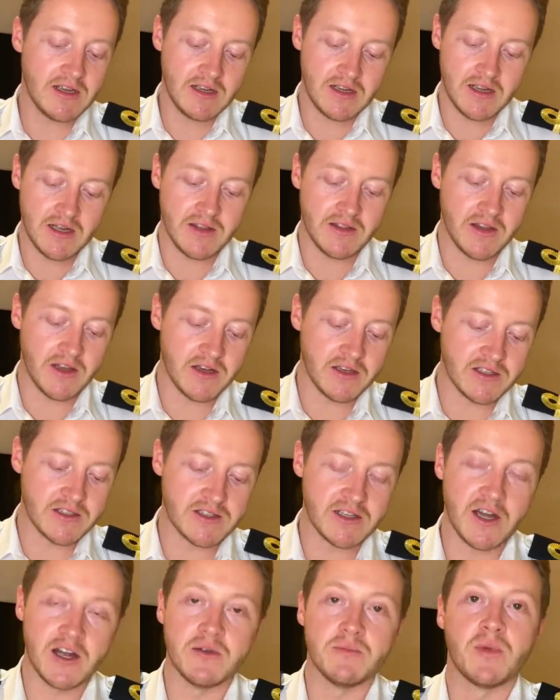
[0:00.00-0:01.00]
and then it's
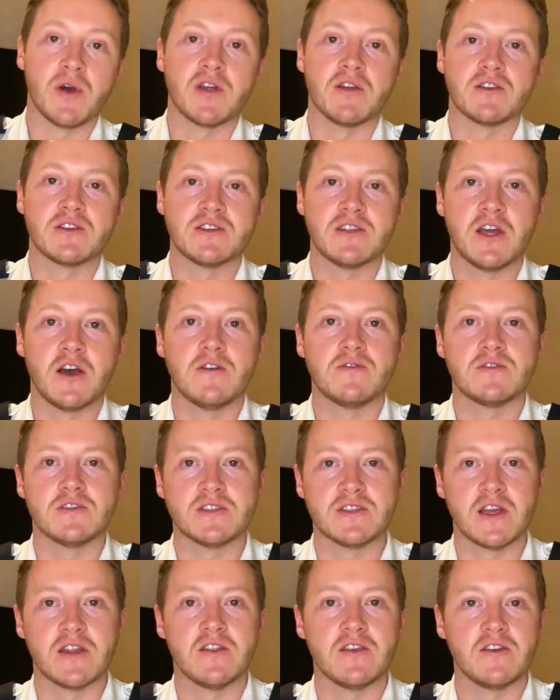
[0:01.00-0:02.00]
signed by yourself to
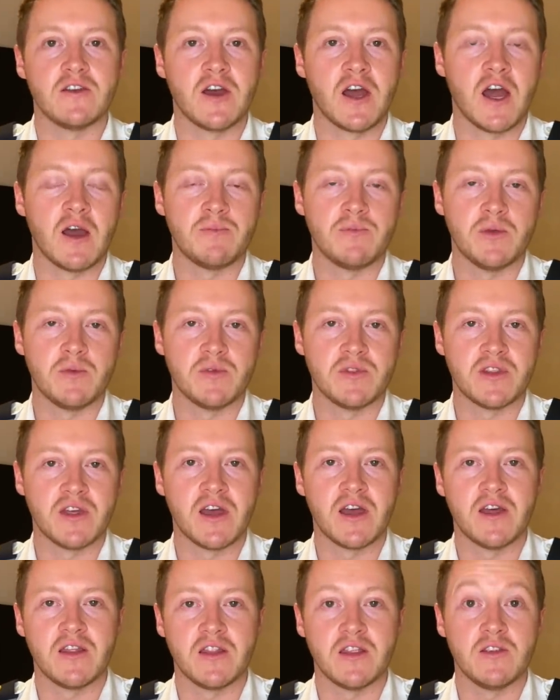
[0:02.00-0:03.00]
say that you're happy with
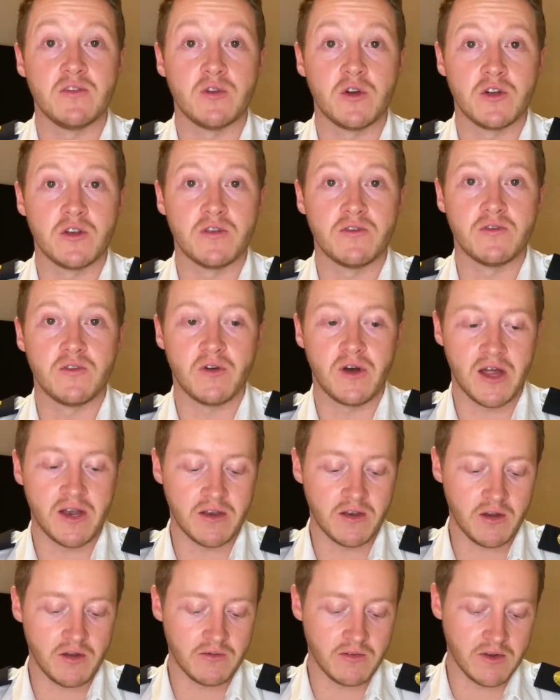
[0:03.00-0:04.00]
that and that you got your full
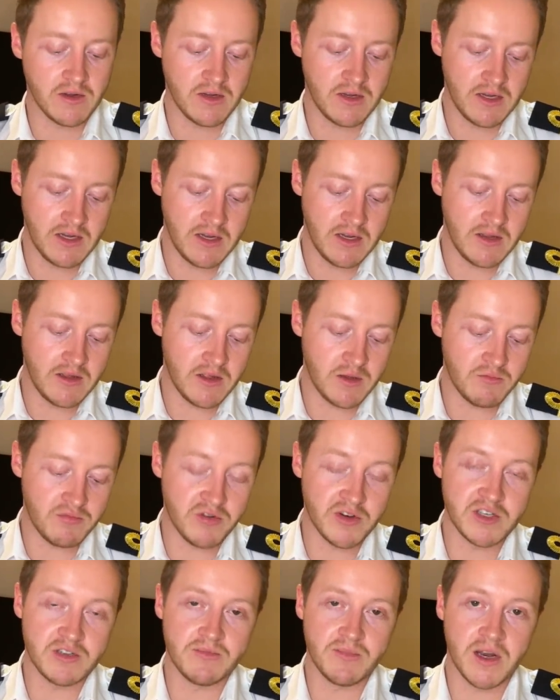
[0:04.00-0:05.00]
handover, the
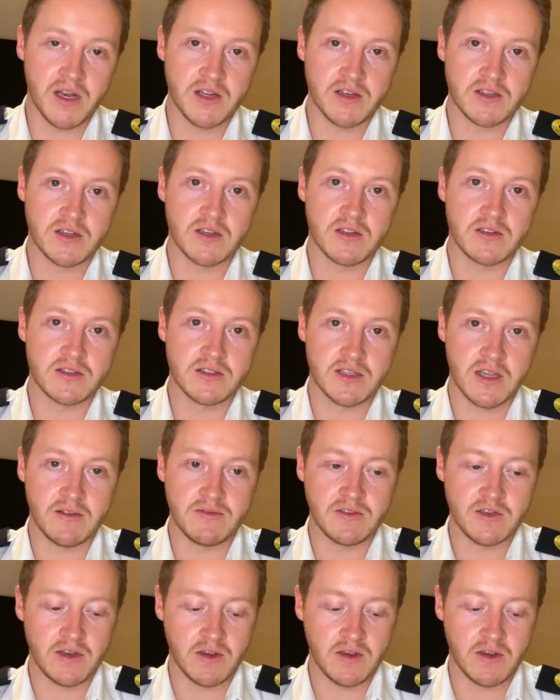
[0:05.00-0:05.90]
bridge manager, safety